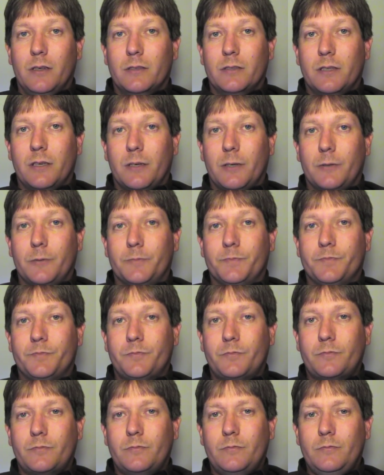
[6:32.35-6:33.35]
So
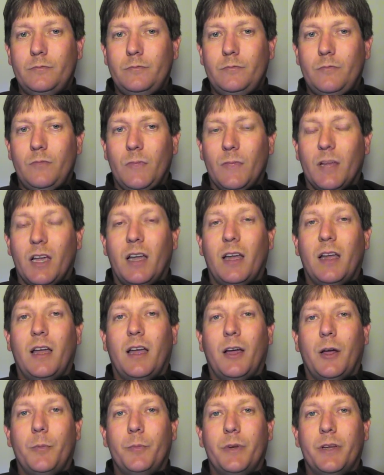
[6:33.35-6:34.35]

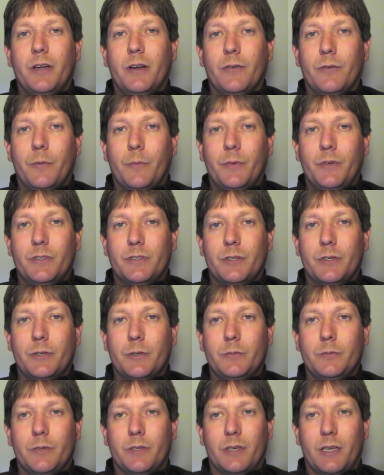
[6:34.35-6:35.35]
I hope to hear from you
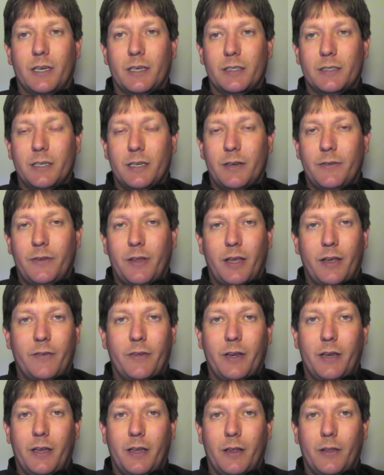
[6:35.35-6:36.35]
soon, and like I said, if you have
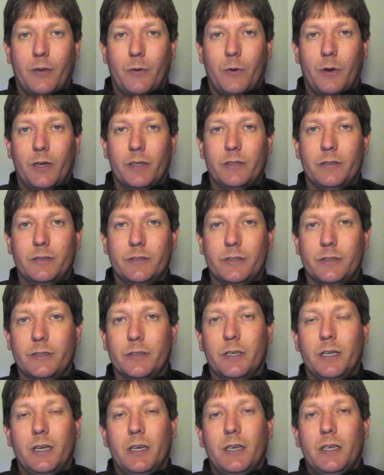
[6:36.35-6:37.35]
any other questions,
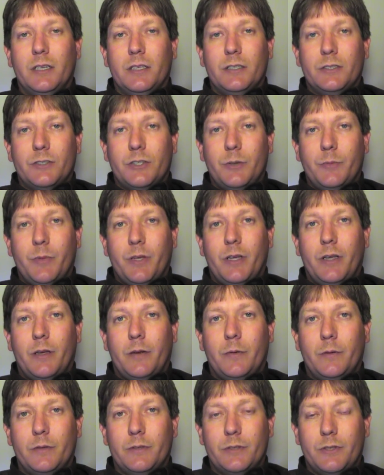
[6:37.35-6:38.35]
just shoot me
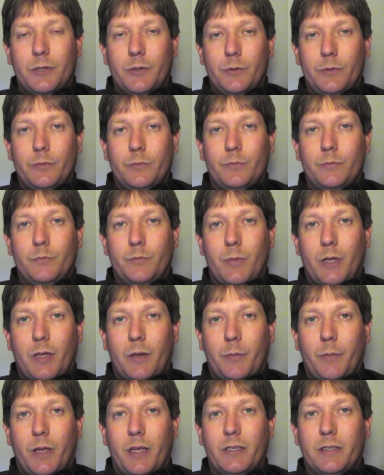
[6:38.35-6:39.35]
a
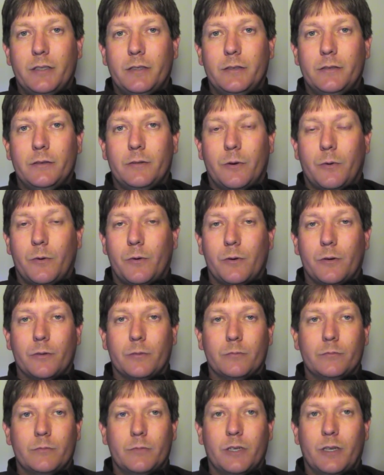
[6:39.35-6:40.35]
message,
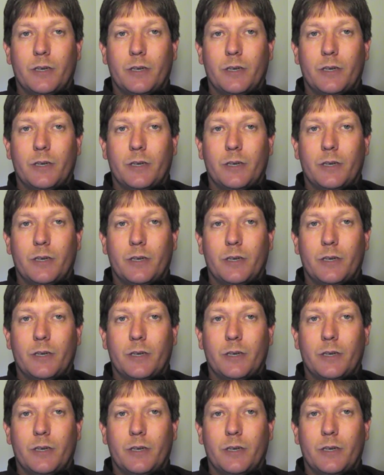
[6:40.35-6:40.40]
or